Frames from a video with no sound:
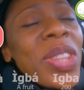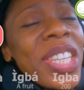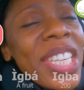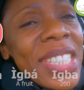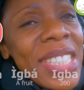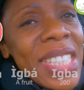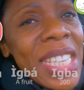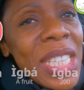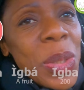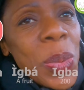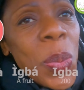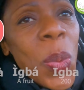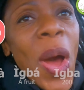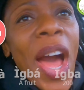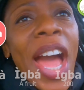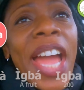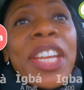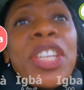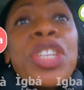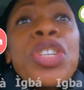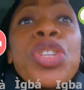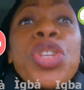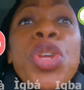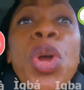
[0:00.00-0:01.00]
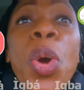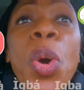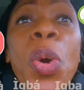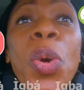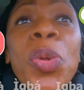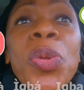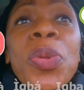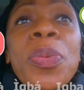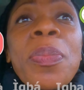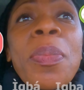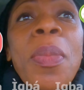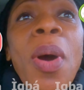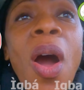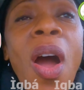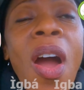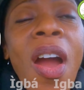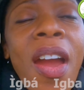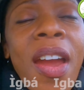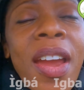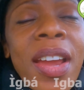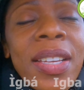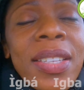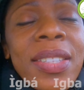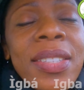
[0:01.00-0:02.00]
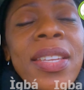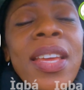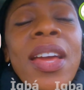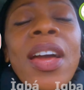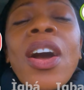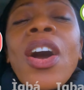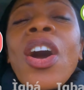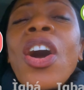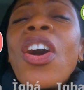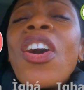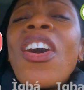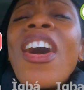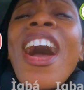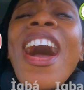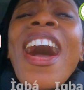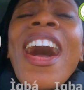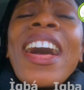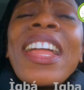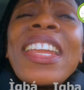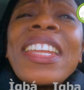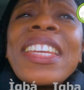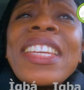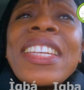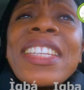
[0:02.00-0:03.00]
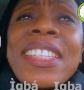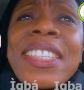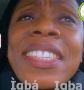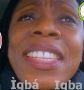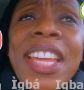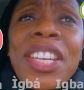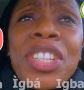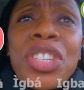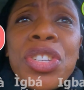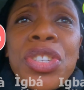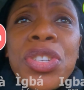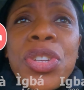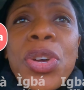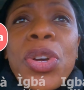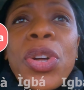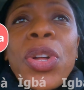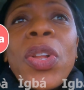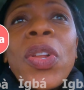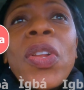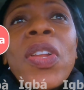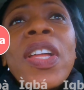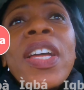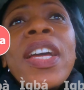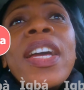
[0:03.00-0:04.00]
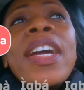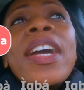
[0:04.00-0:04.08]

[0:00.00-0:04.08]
This is why tone marks are highly essential,